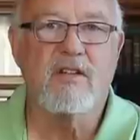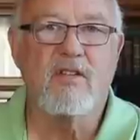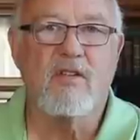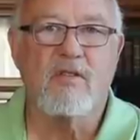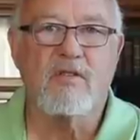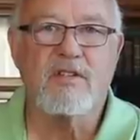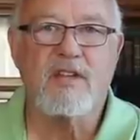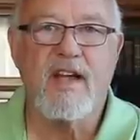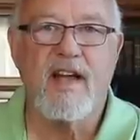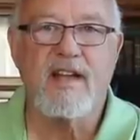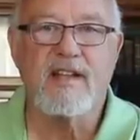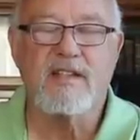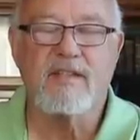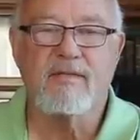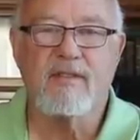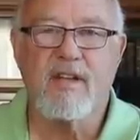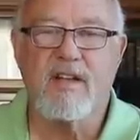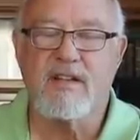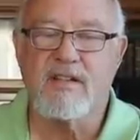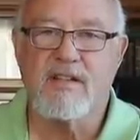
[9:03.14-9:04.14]
those kinds
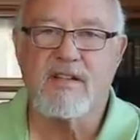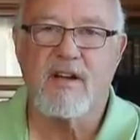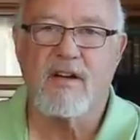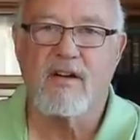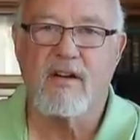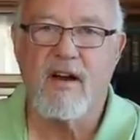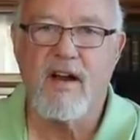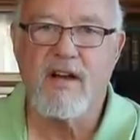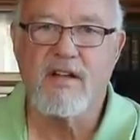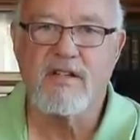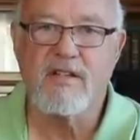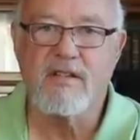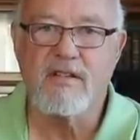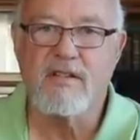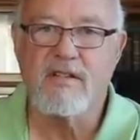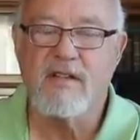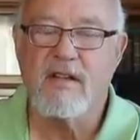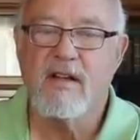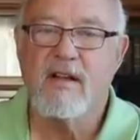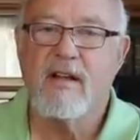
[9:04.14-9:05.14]
of
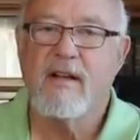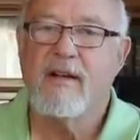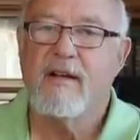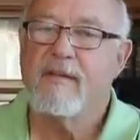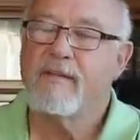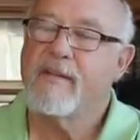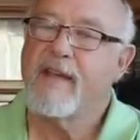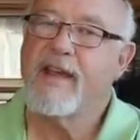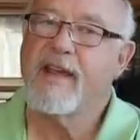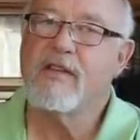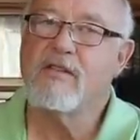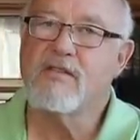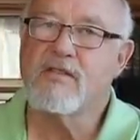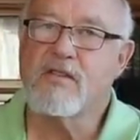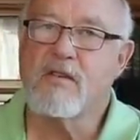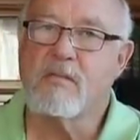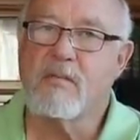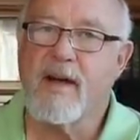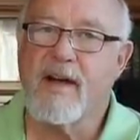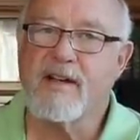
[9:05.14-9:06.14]
considerations. Thank you
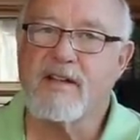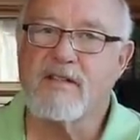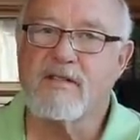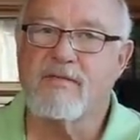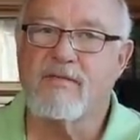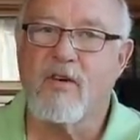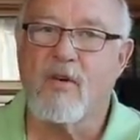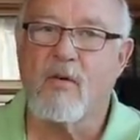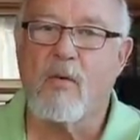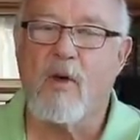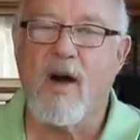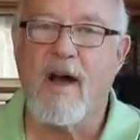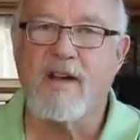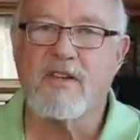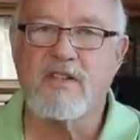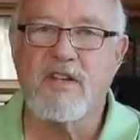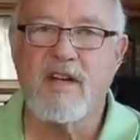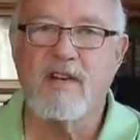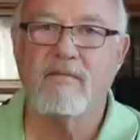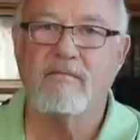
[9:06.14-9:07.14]
so much for
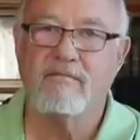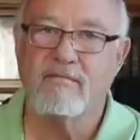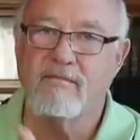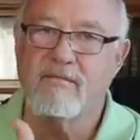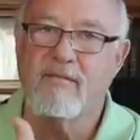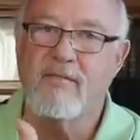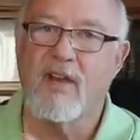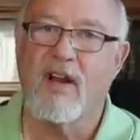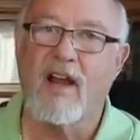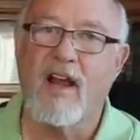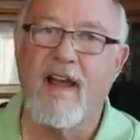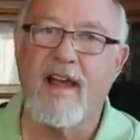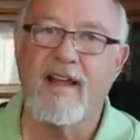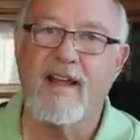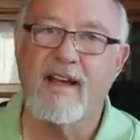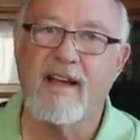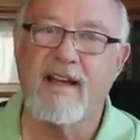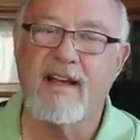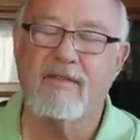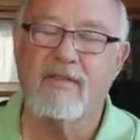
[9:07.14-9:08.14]
watching. If you like
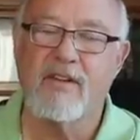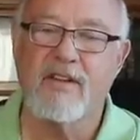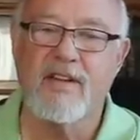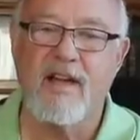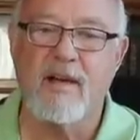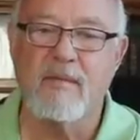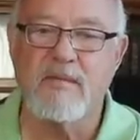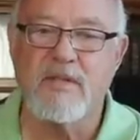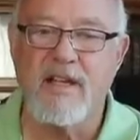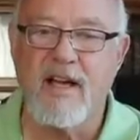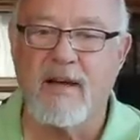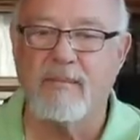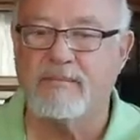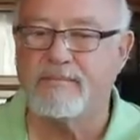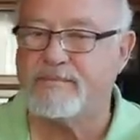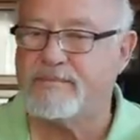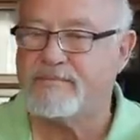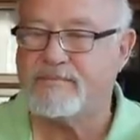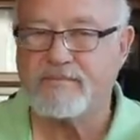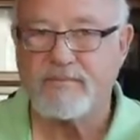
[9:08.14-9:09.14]
it, give a thumbs
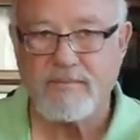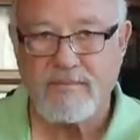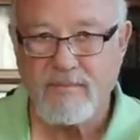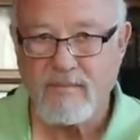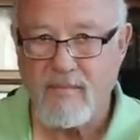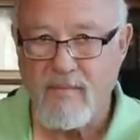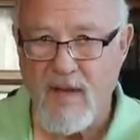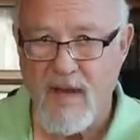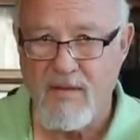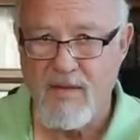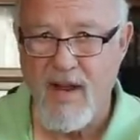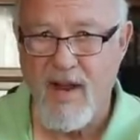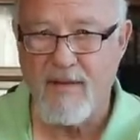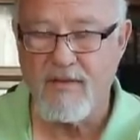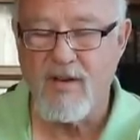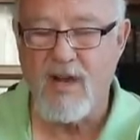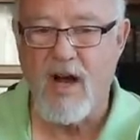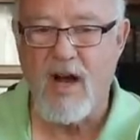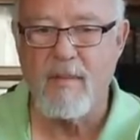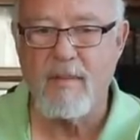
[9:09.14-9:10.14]
up. If you
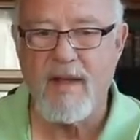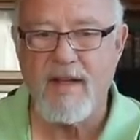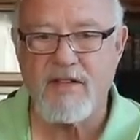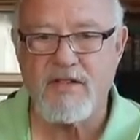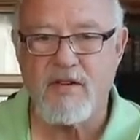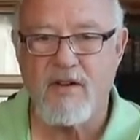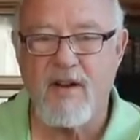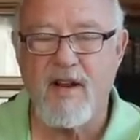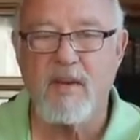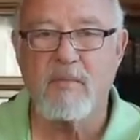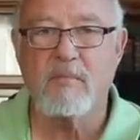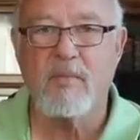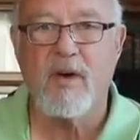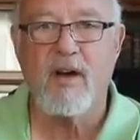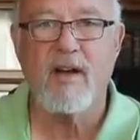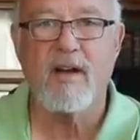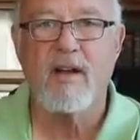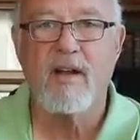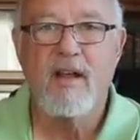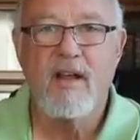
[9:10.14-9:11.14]
have comments or
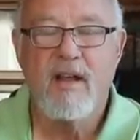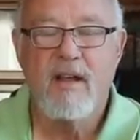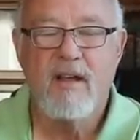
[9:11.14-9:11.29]
input,